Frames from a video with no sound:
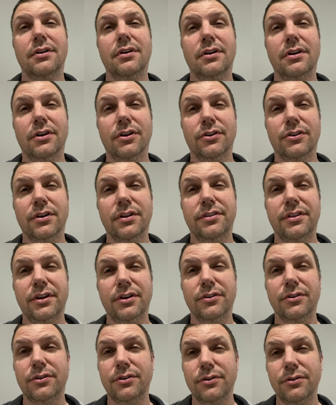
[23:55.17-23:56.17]
learned a thing
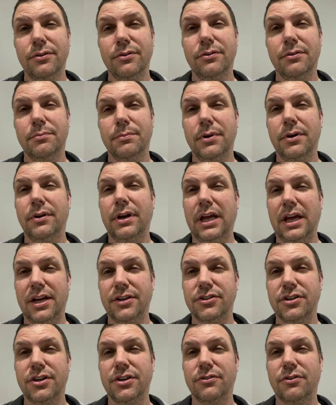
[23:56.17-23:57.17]
or two about
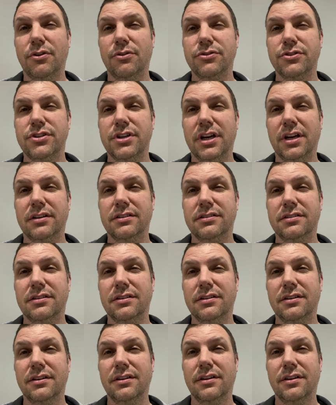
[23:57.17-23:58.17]
hatching your own chicks.
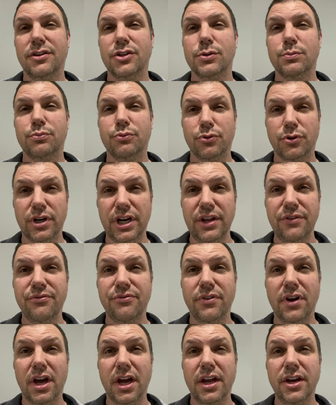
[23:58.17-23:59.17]
It's pretty
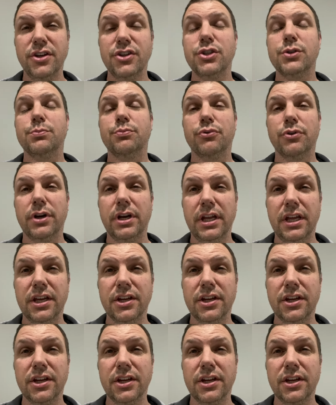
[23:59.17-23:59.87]
fun, it's pretty